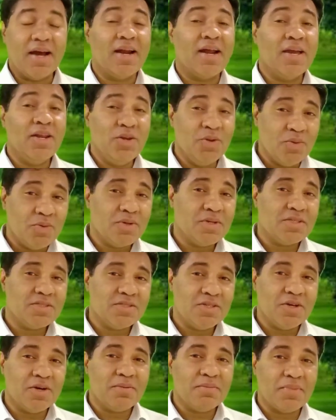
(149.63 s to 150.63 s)
And I know
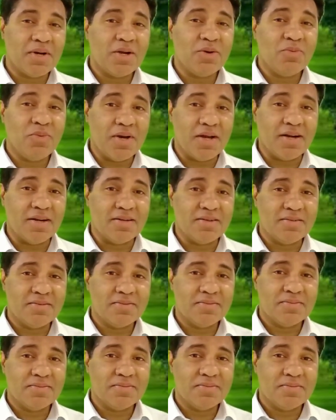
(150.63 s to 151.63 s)
this young man well,
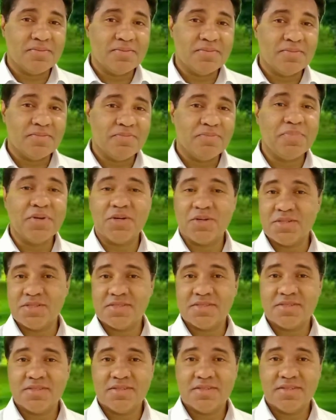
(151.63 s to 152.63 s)

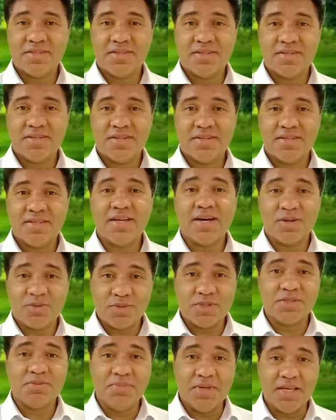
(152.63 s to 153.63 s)
because that
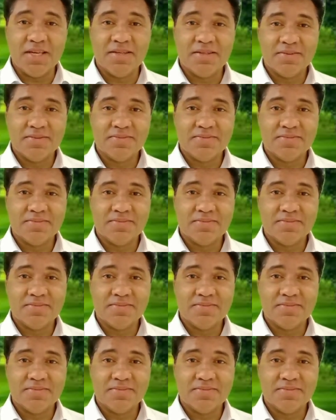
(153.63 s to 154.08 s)
was me.